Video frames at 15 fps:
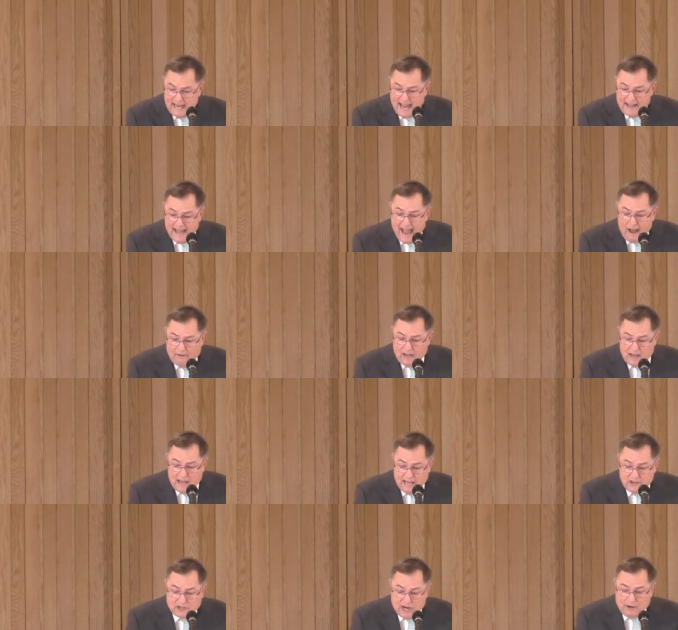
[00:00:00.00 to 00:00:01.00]
And now
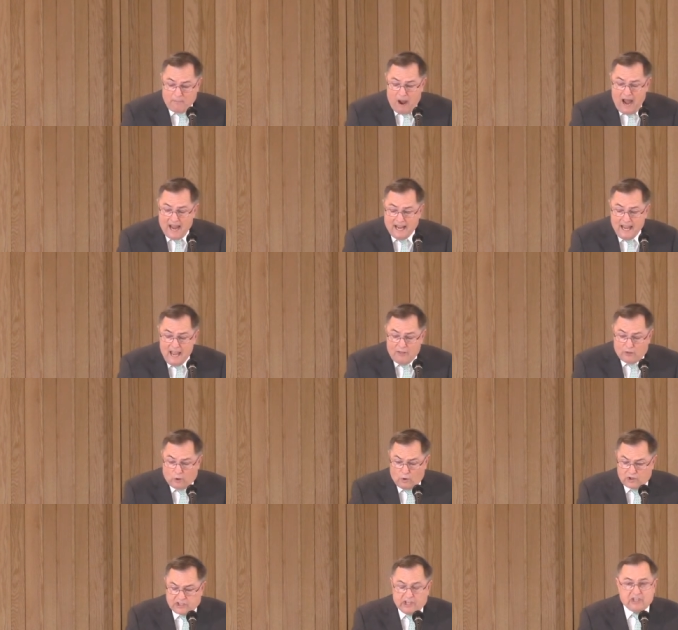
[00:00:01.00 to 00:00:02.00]
in Jeremiah, the
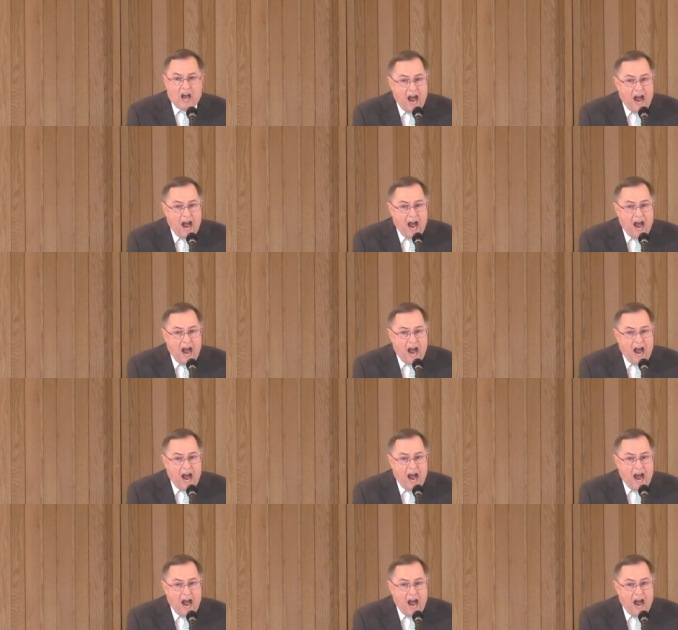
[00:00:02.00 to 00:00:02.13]
Lord says,